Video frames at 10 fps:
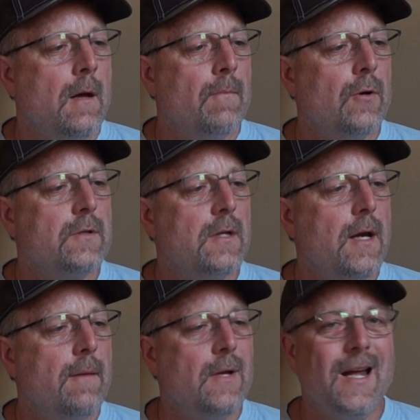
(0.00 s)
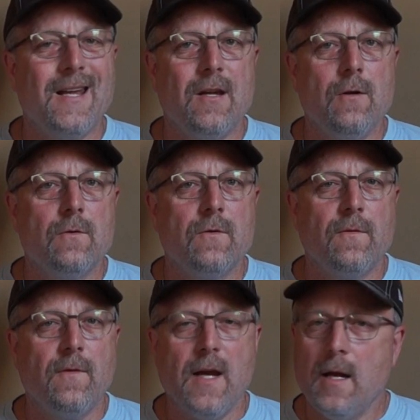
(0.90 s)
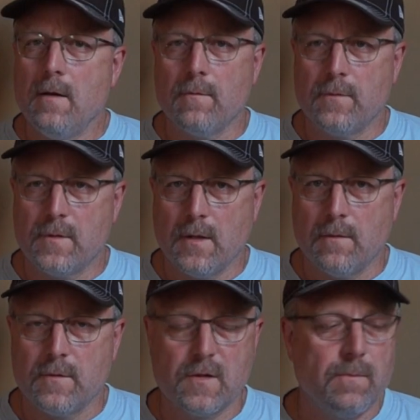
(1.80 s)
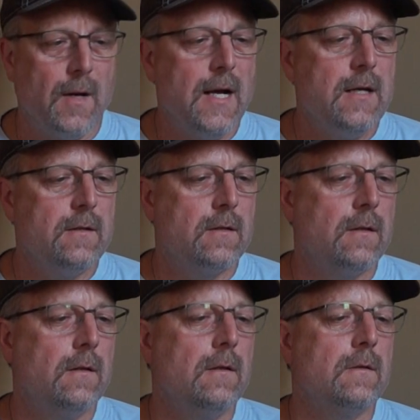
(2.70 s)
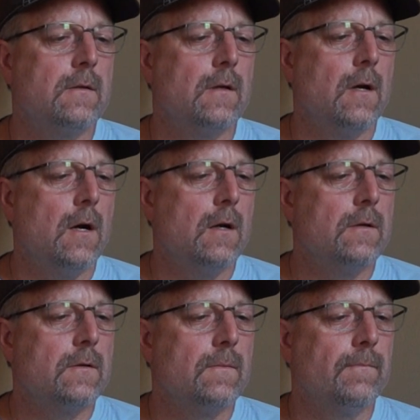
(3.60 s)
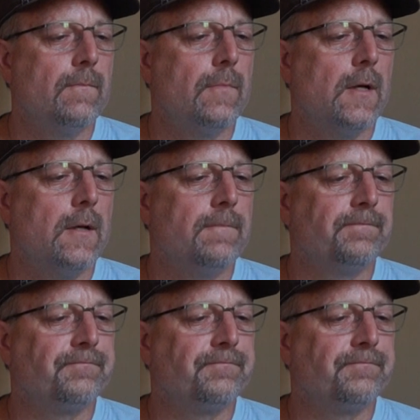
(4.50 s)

Personally, I'm not a huge fan of spice in cigars, but